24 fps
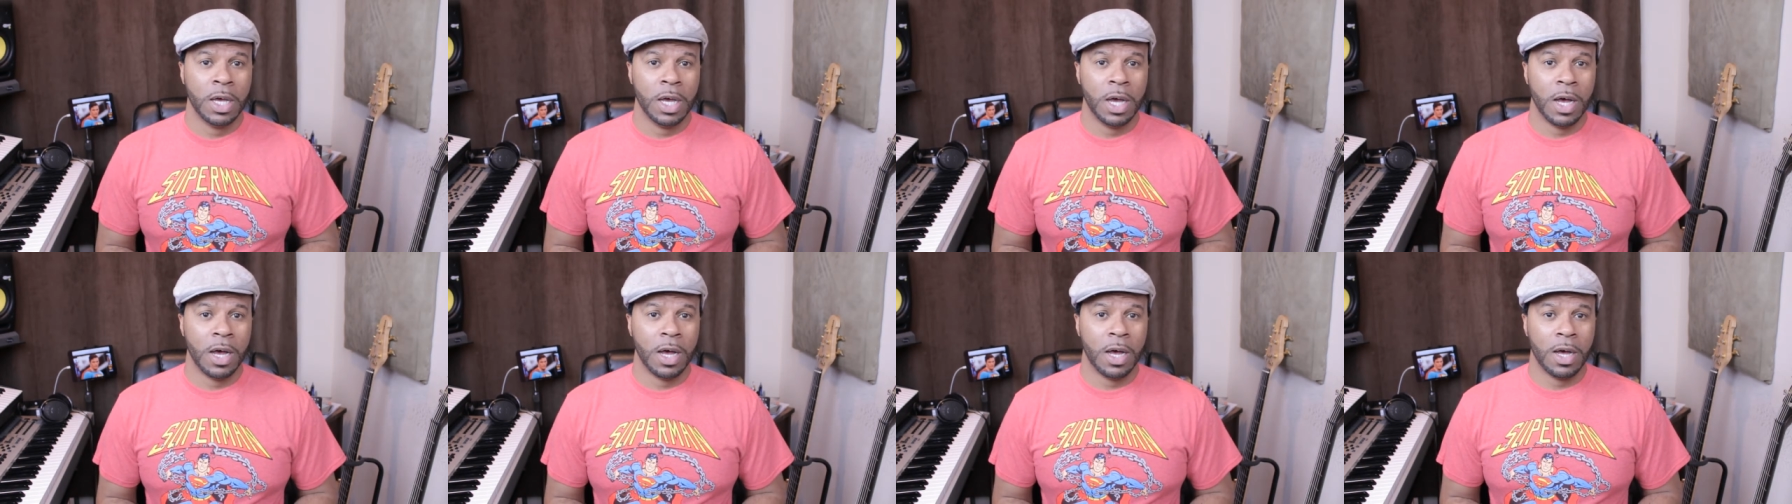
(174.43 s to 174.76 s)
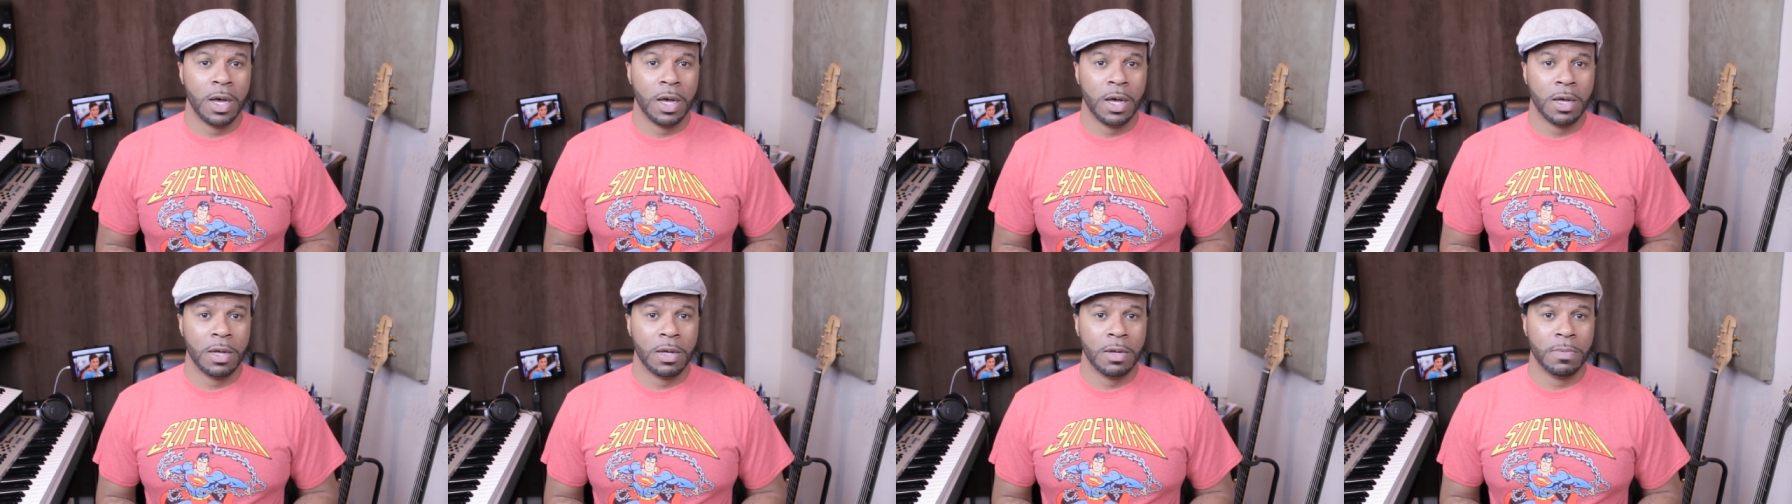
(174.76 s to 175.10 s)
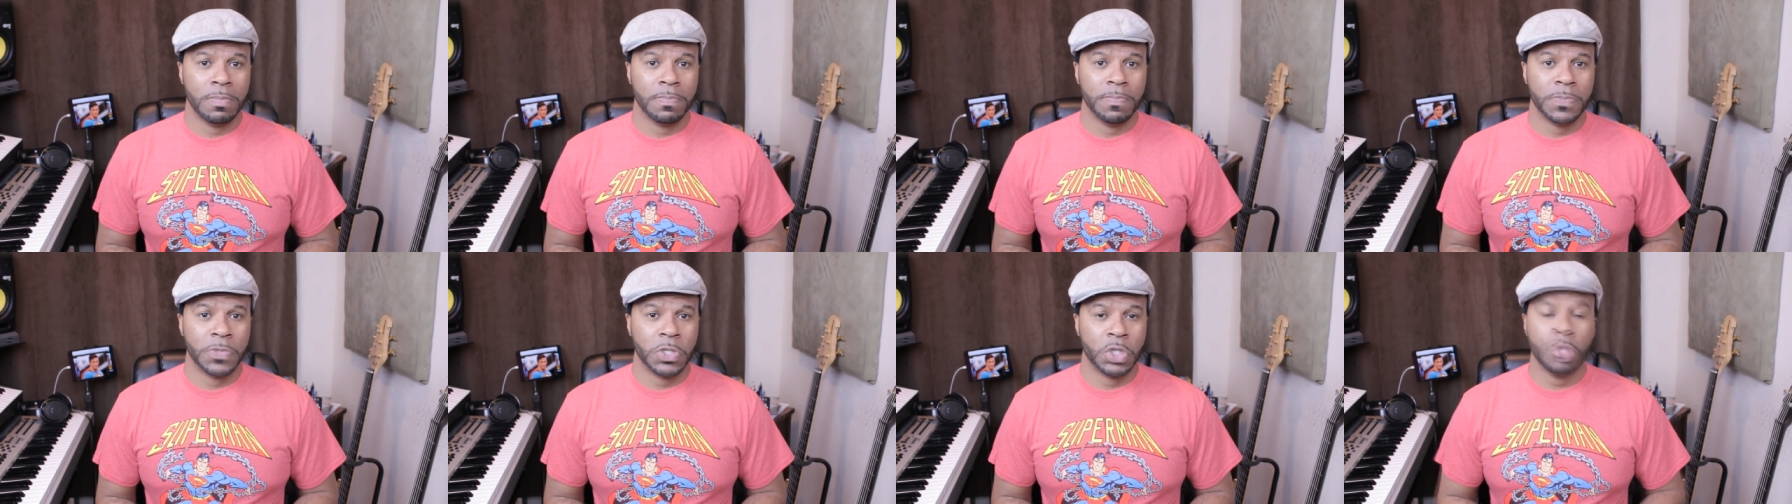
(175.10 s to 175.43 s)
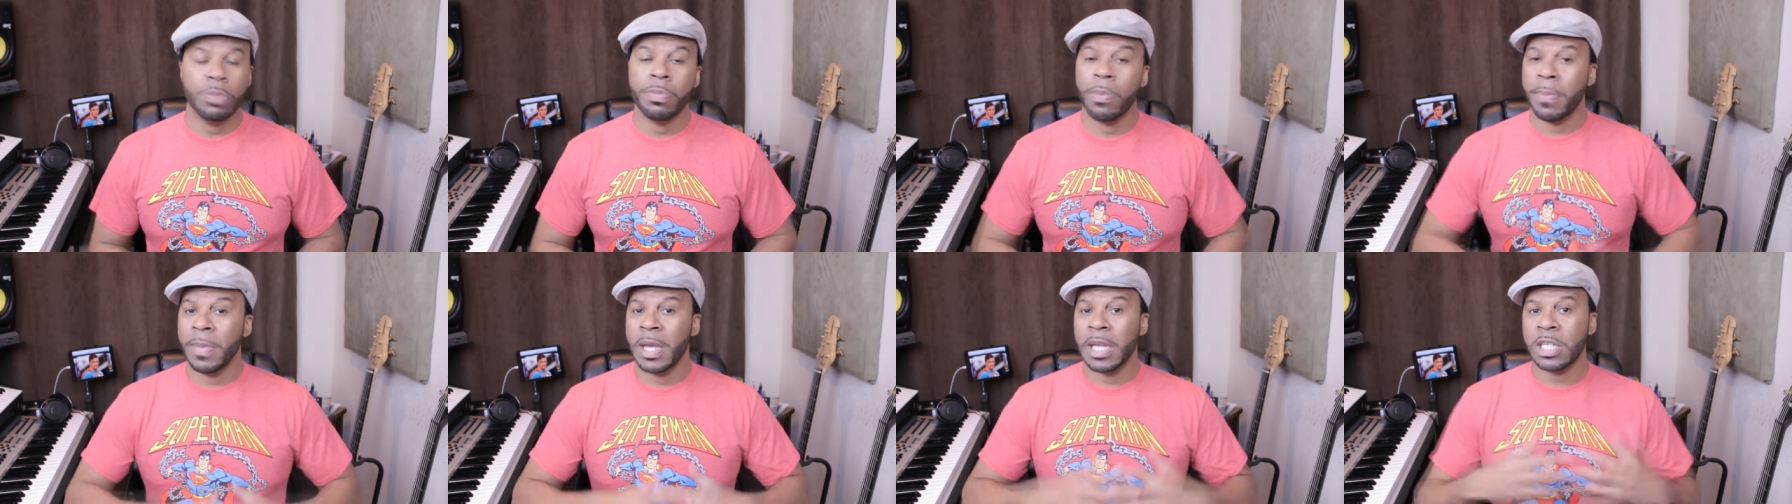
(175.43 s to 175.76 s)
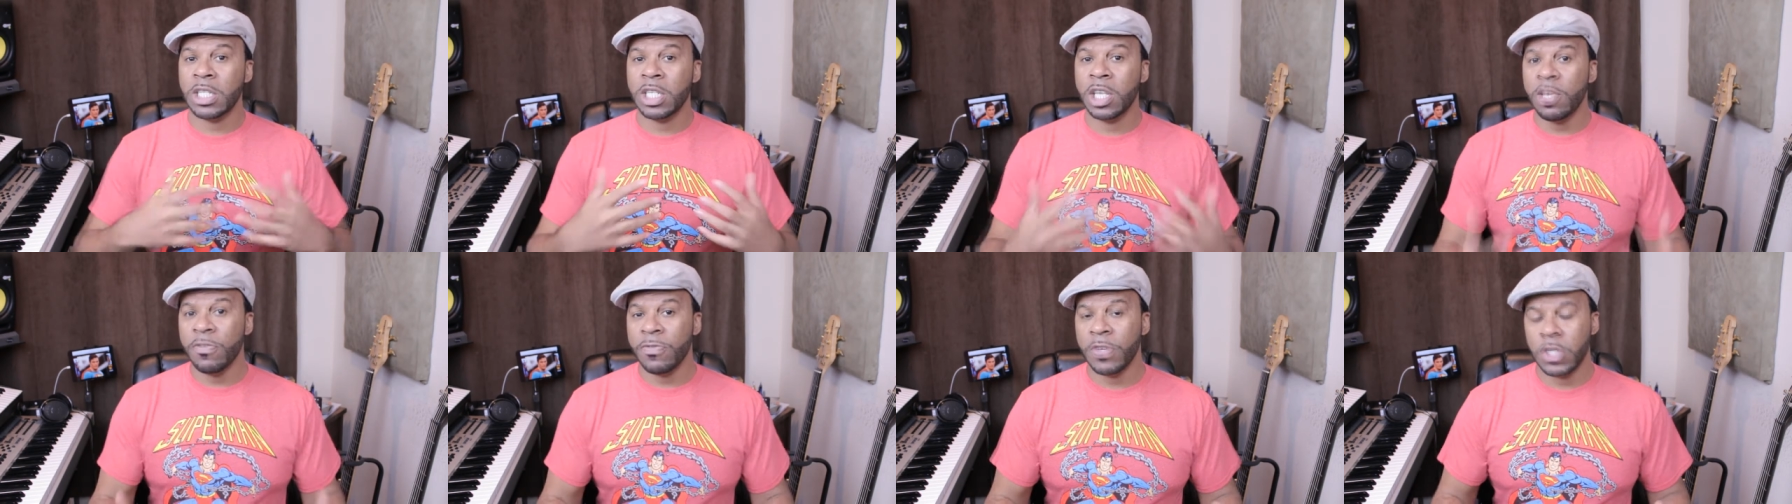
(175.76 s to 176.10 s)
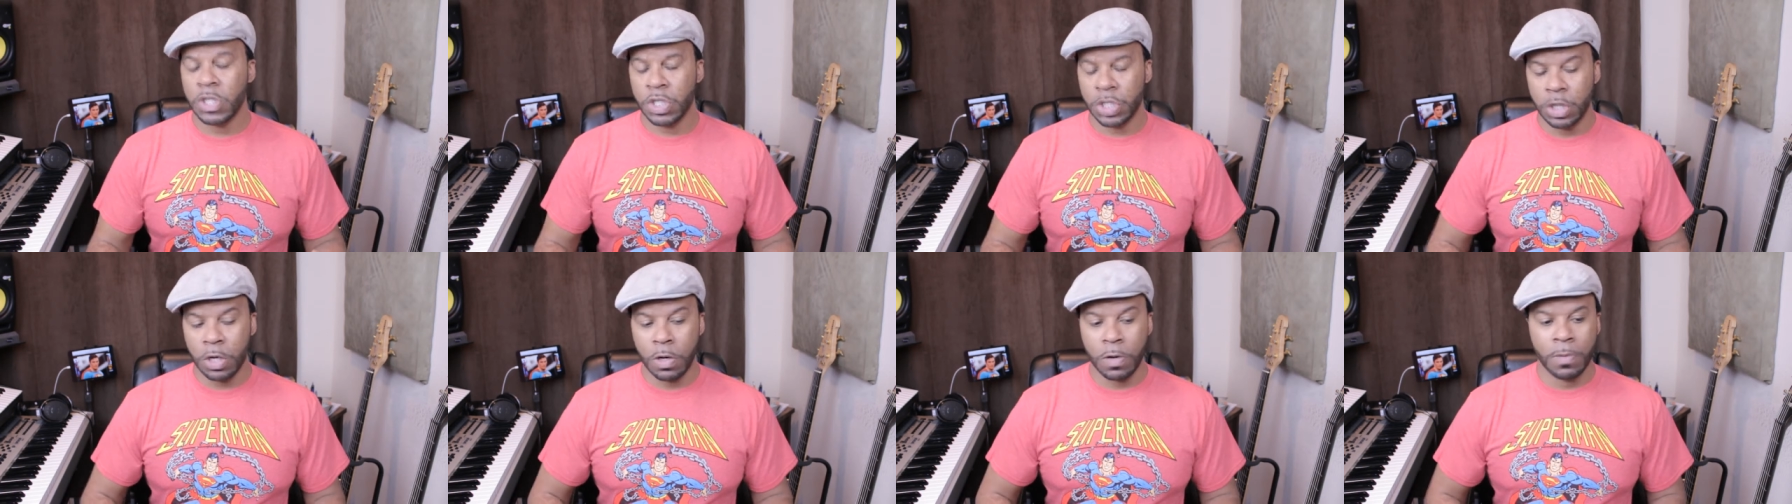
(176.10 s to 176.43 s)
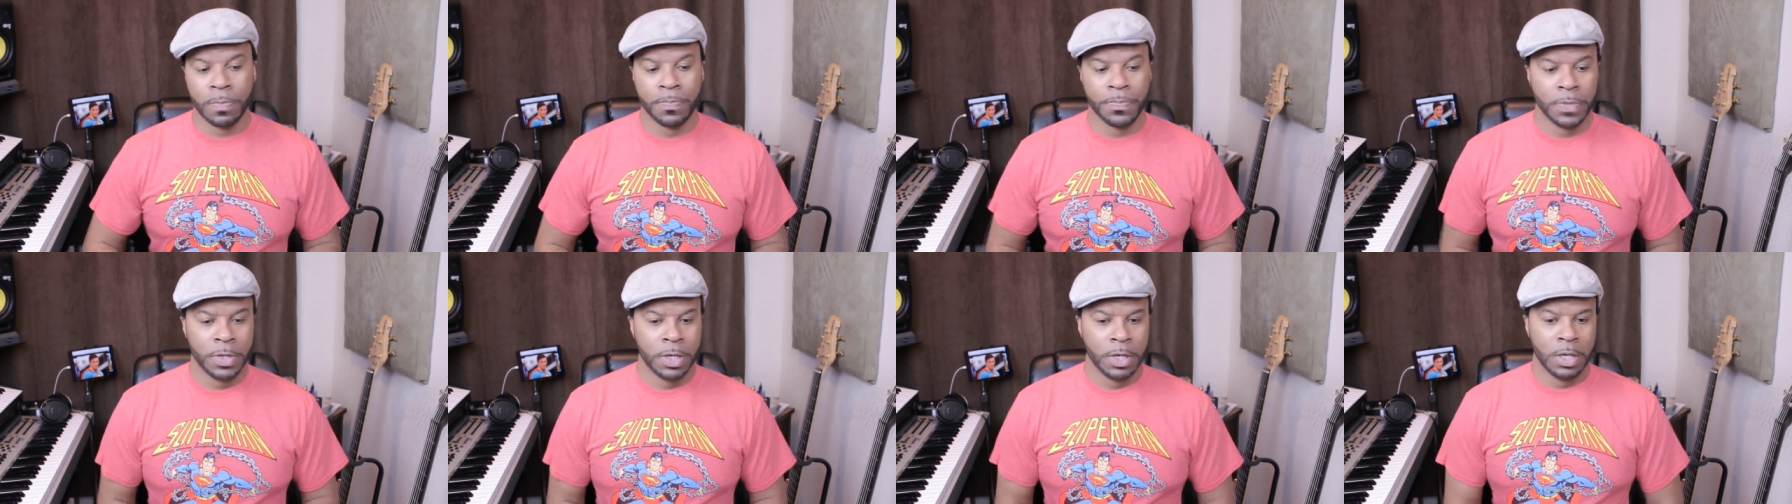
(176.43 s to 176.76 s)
Superman TV show.